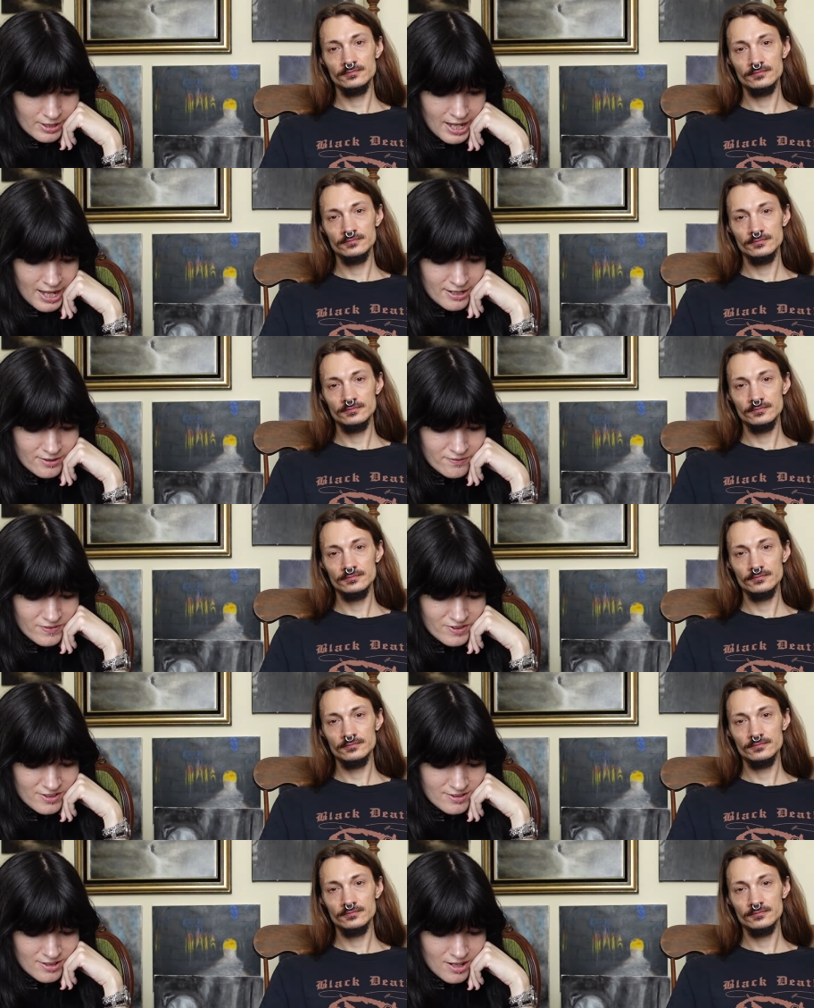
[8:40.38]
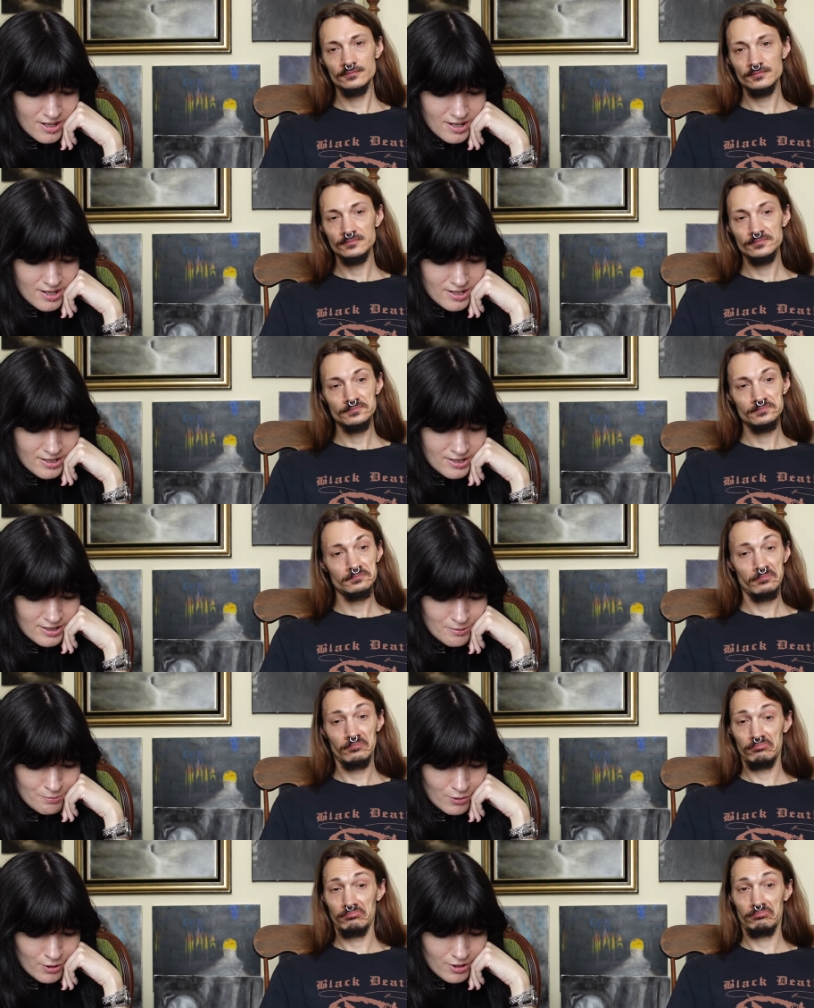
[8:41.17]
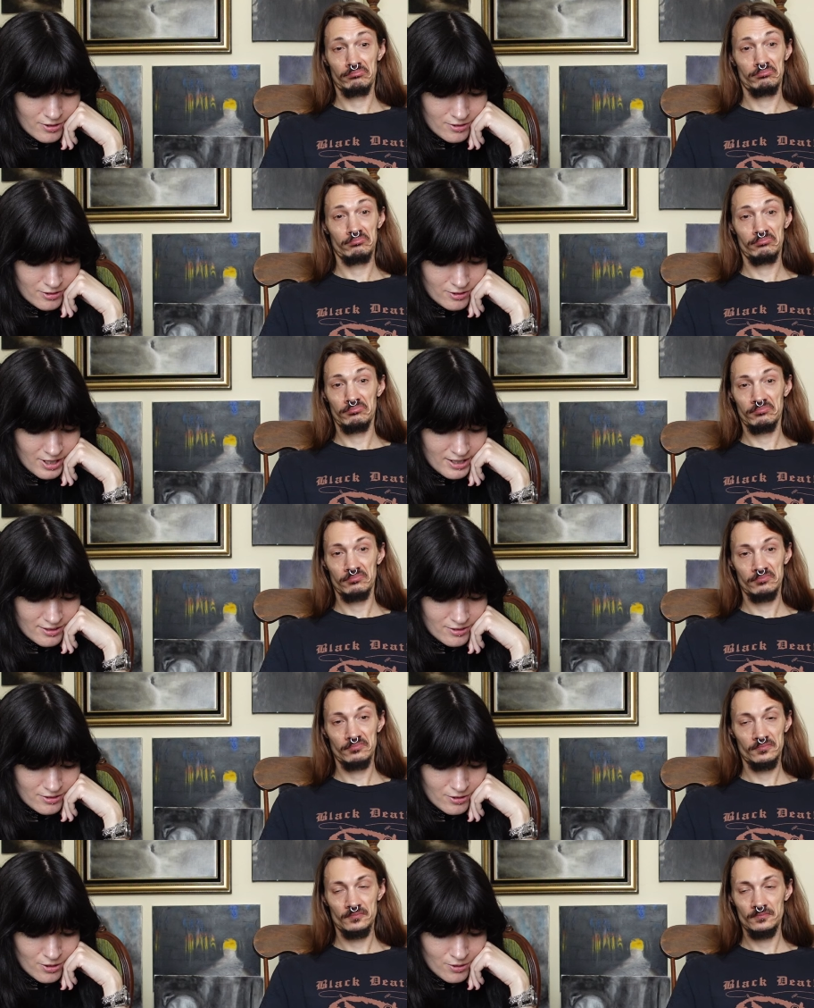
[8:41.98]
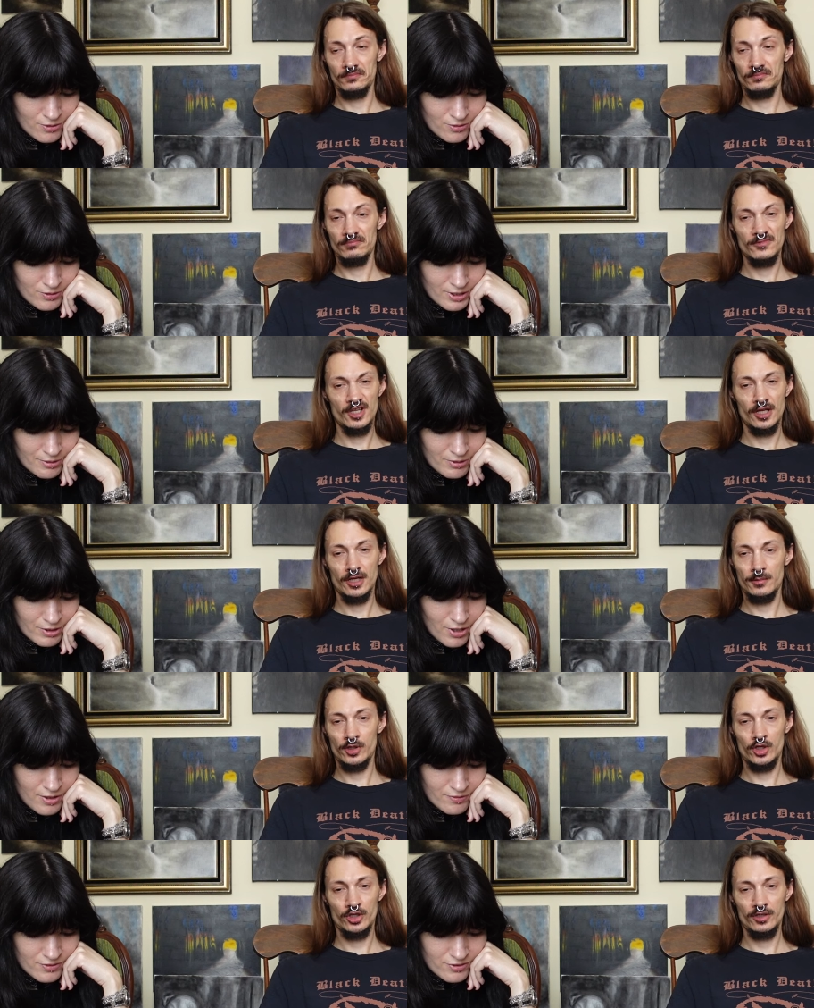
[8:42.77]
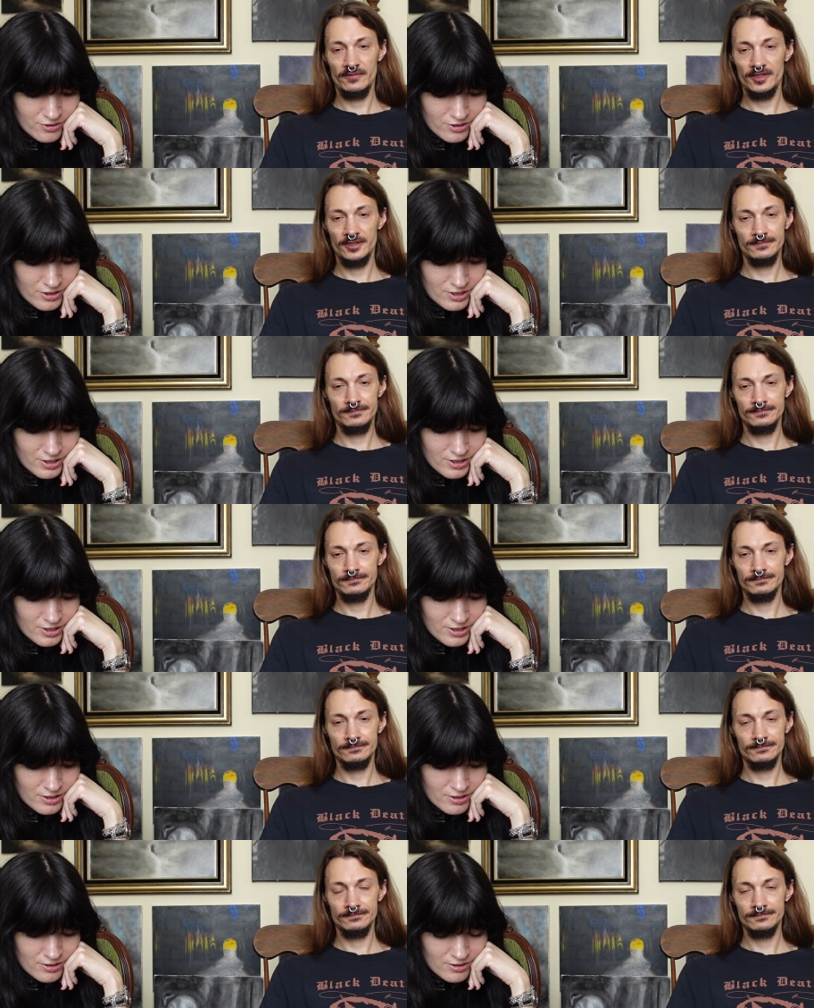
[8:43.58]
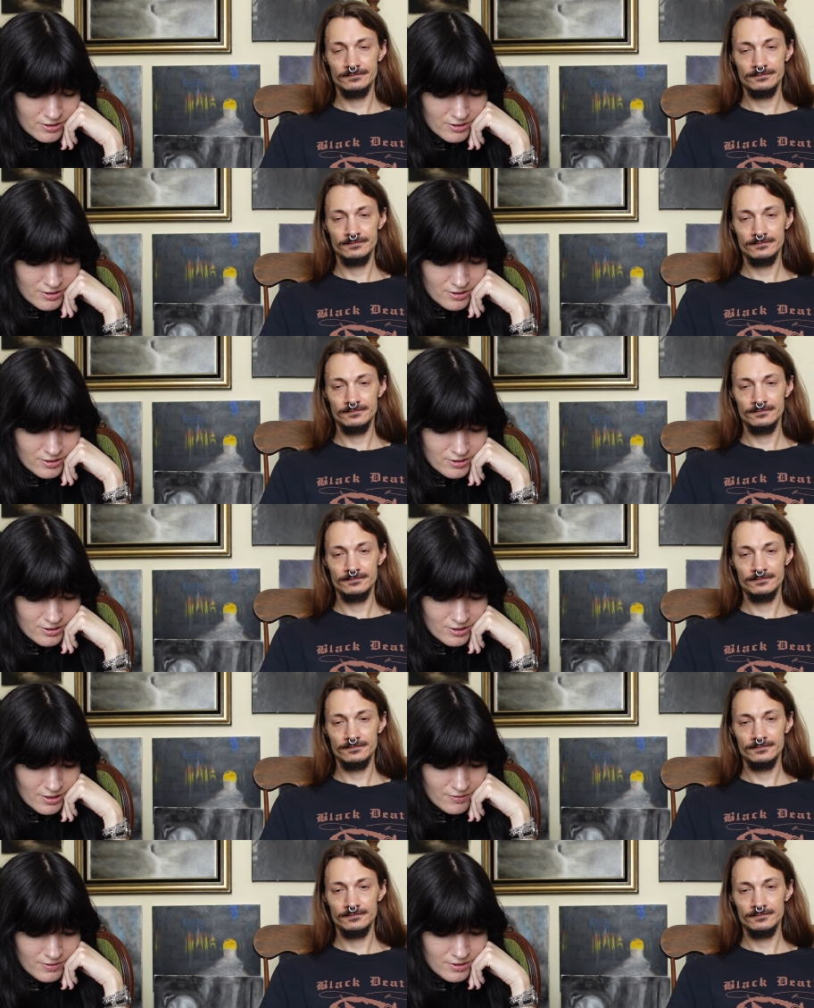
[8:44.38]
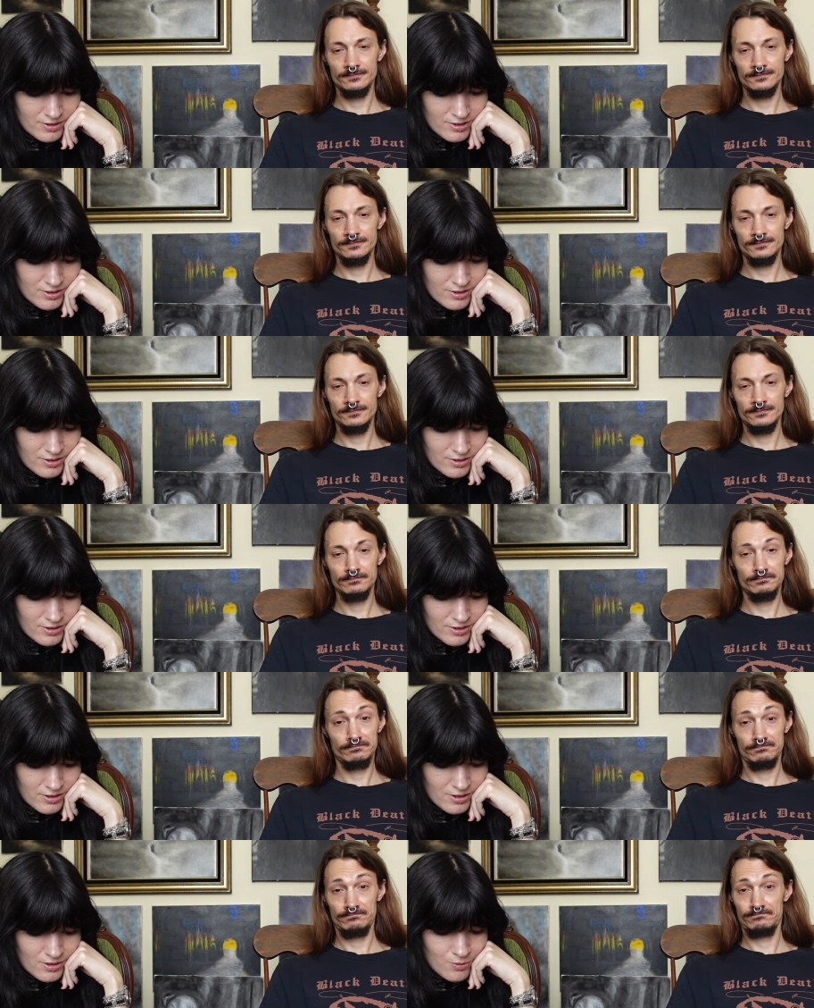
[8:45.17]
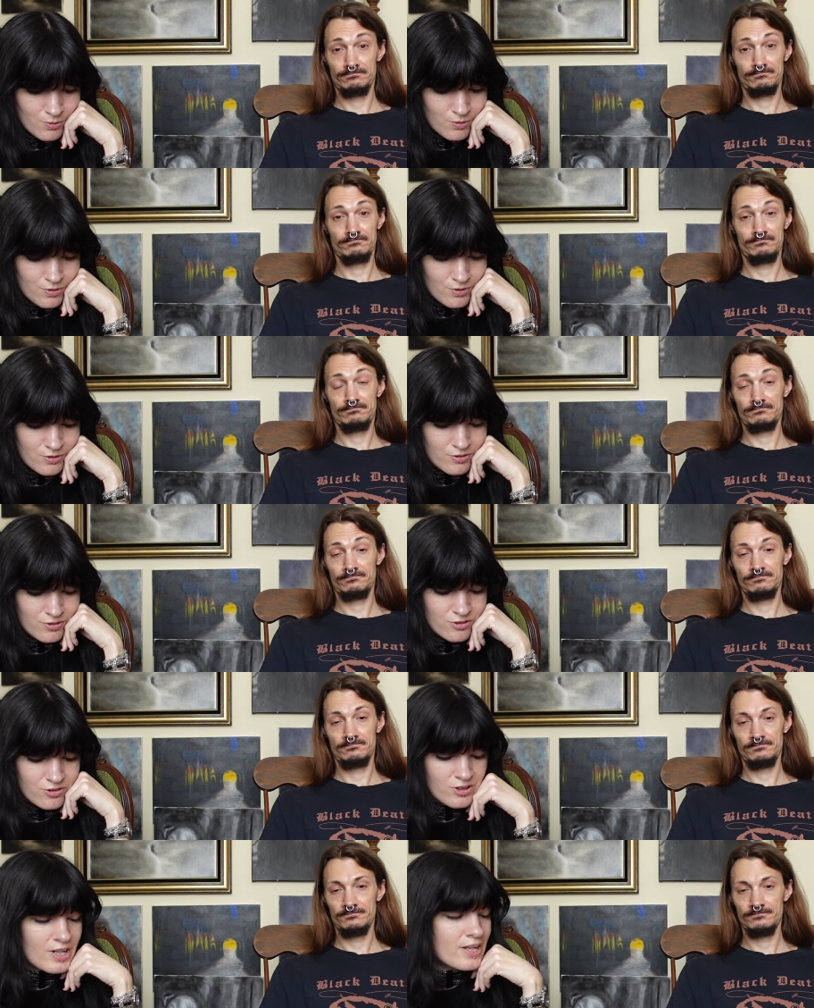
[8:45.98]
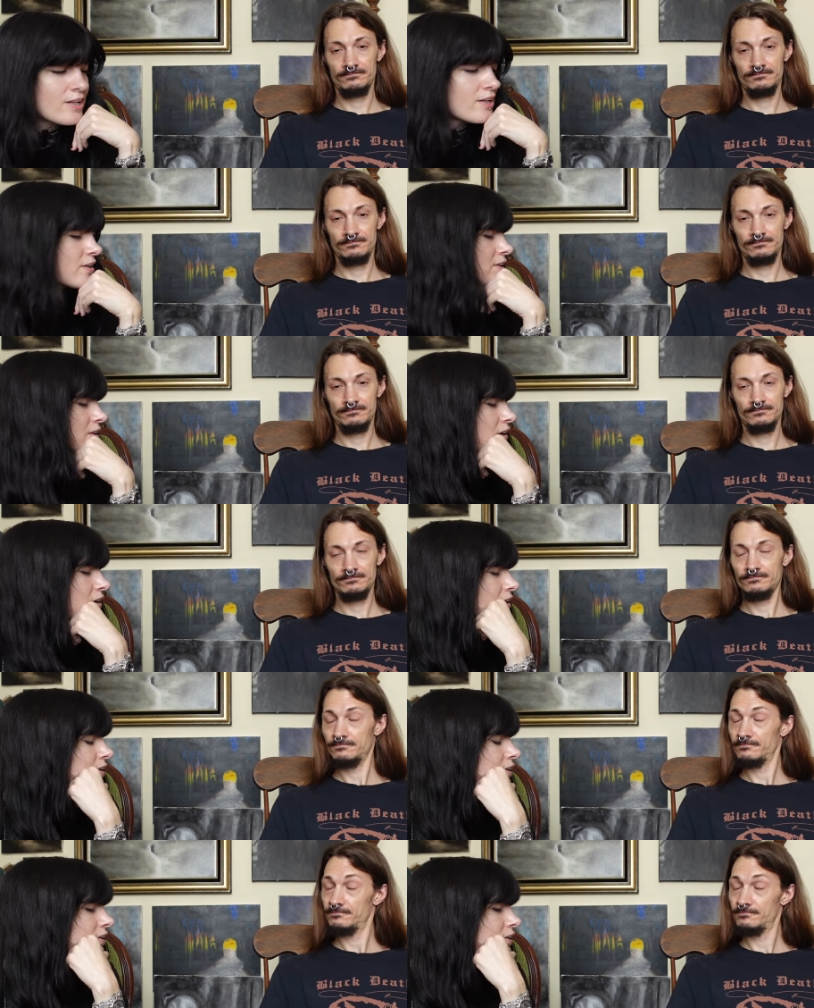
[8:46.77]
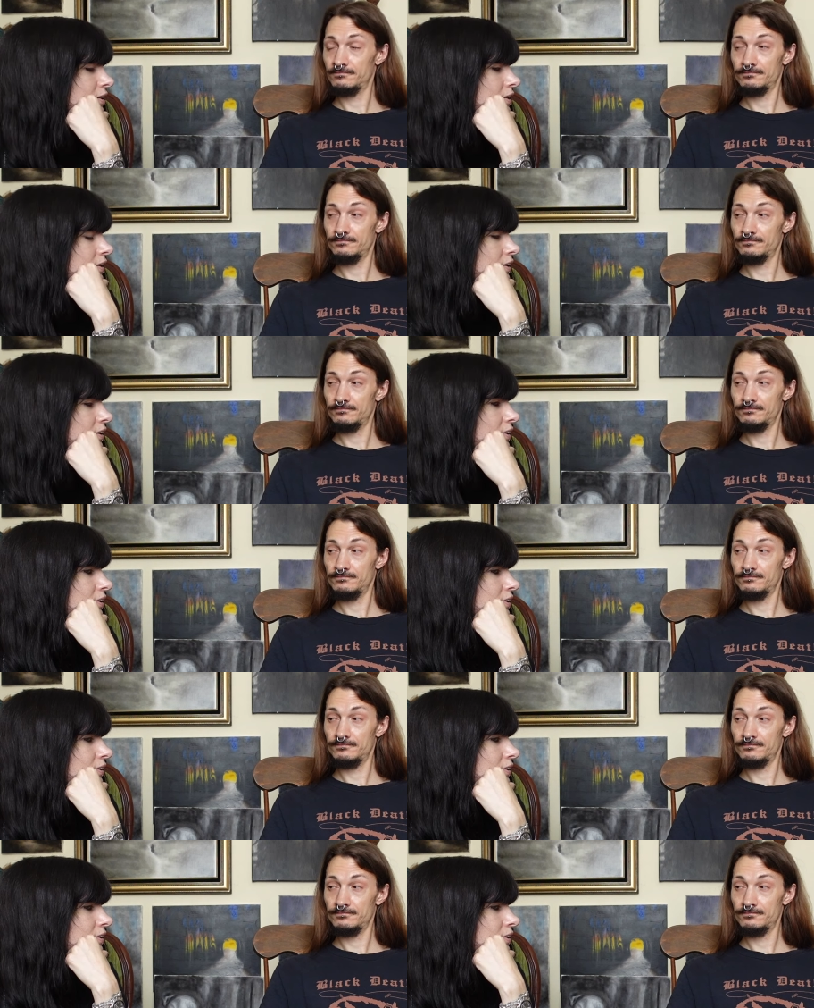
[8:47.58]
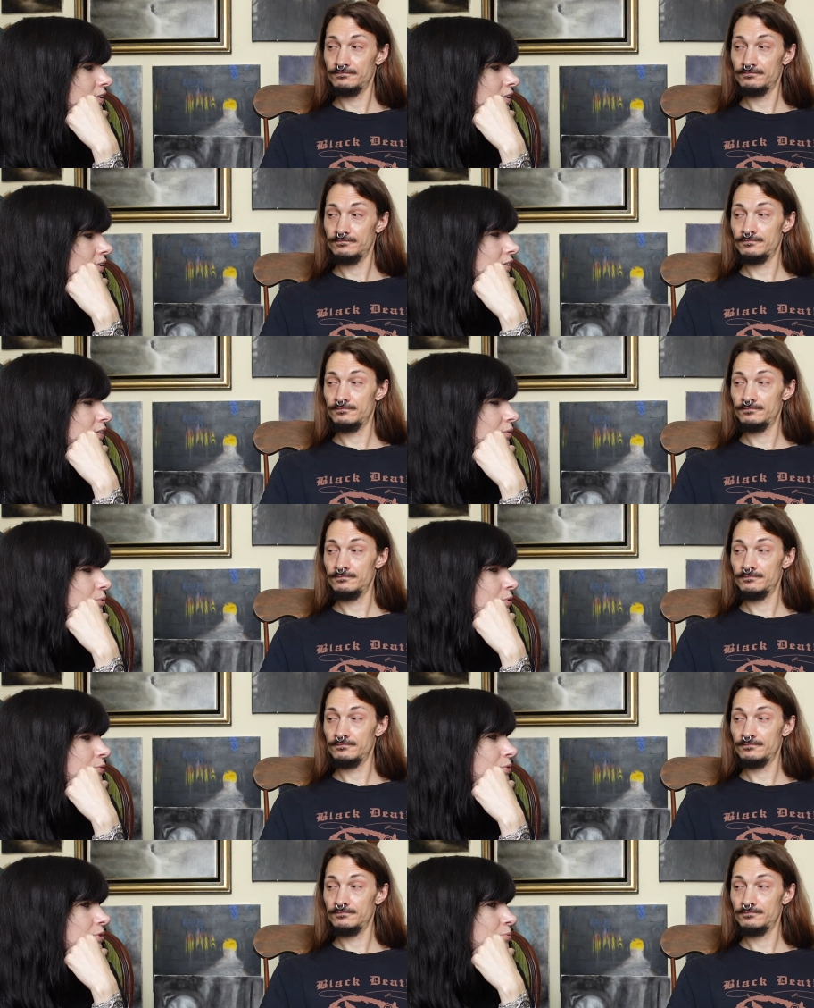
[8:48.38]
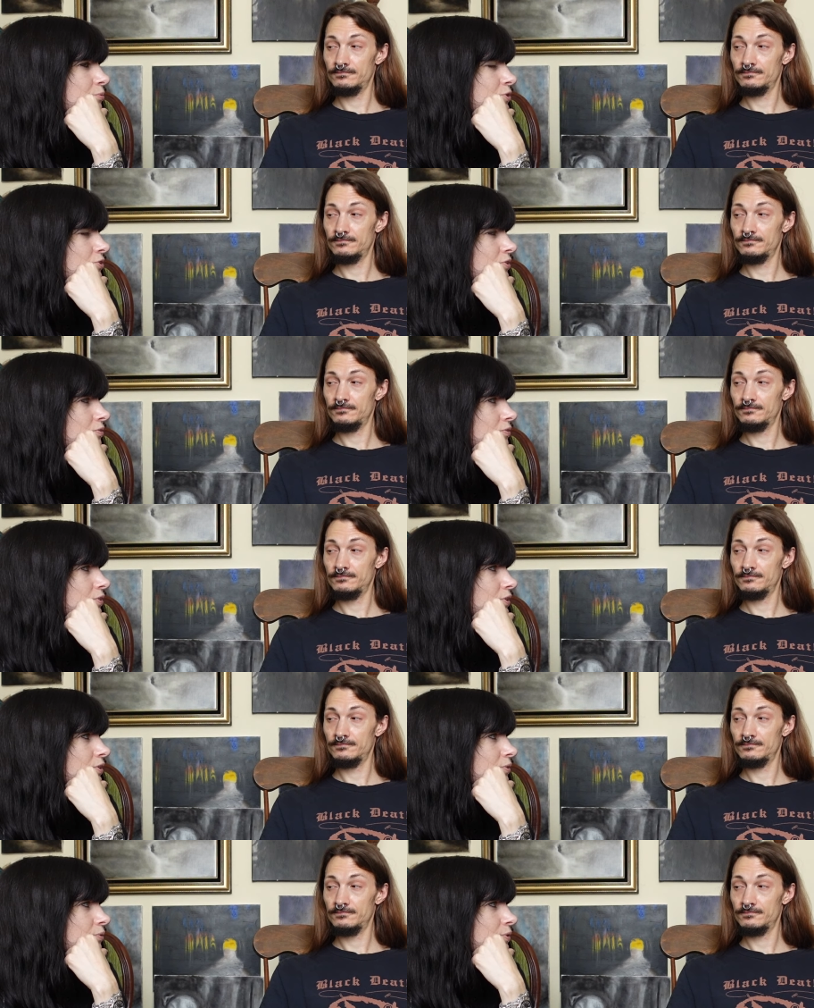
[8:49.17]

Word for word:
Speaker 1: Land of the Sun and the Bard's Last Note. I mean, obviously, Seventy Thorns and uh. The one with the music video